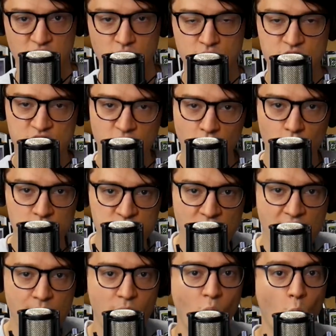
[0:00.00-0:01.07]
Use code
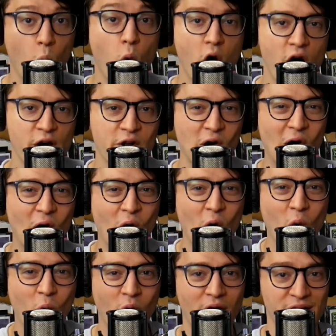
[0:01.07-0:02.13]

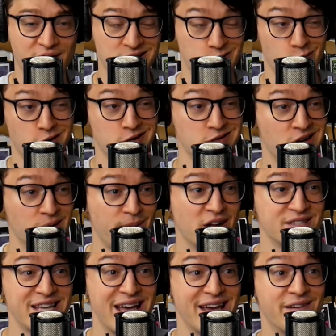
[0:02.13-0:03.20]
TOM101 because we're going to talk
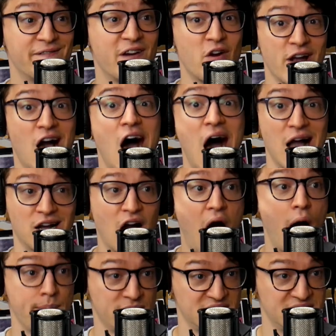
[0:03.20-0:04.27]
about 10 very hot
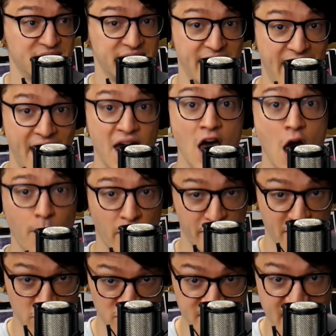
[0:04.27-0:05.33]
comics today, but
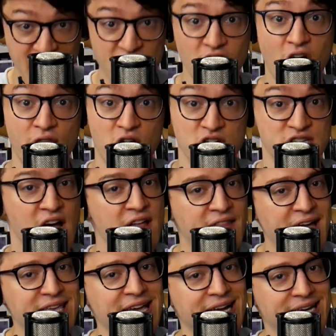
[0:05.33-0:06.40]
there's 10 others
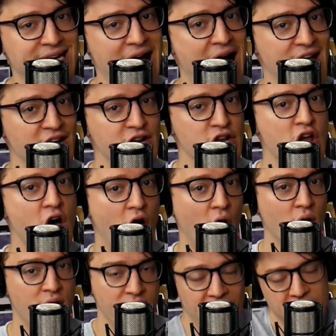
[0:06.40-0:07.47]
that you gotta know.
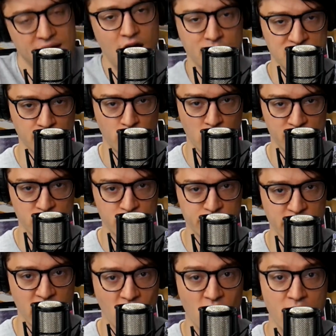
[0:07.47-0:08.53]
And you help support the
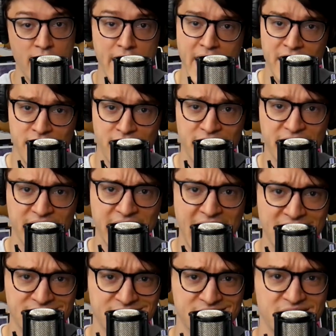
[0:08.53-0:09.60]
show, and you're going to get
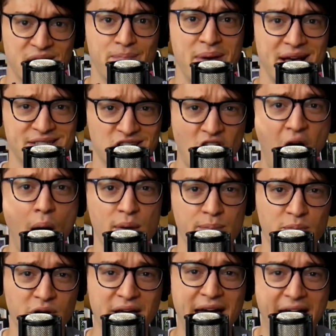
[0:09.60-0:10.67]
access to the best
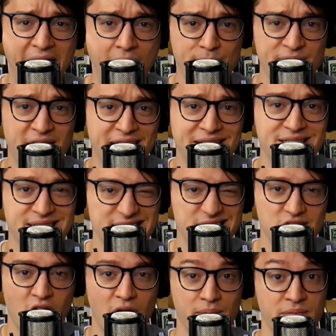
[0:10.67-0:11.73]
comic book app that
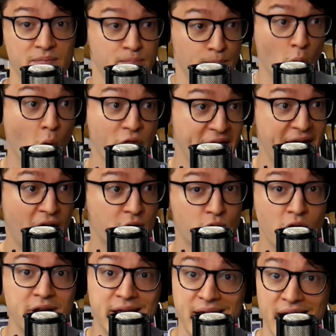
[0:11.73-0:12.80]
exists on both
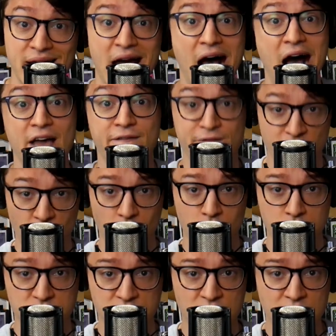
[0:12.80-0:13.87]
Android and
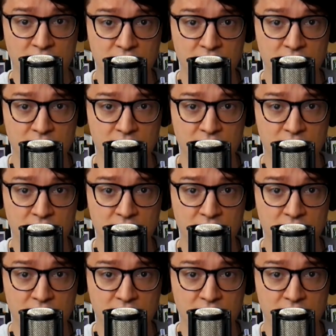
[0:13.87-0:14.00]
iPhones.